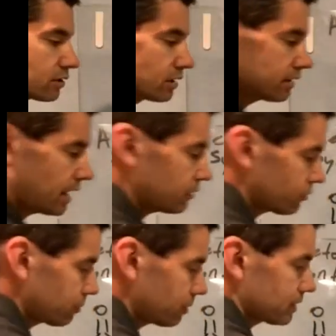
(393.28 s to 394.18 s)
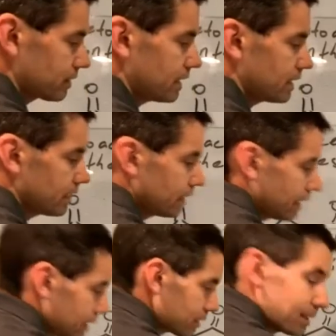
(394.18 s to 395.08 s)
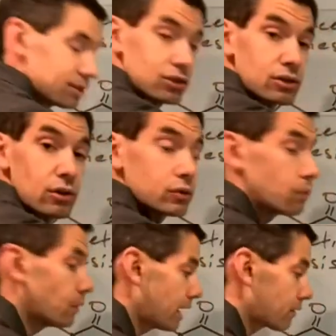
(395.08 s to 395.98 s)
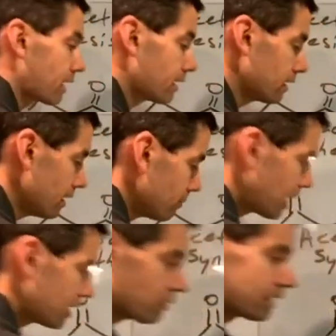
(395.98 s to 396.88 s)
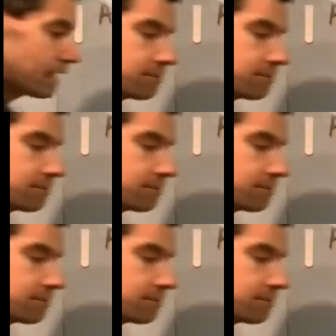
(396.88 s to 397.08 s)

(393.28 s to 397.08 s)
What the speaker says: going to say H3O plus and heat, and this piece just goes away, right? But I just want to, again,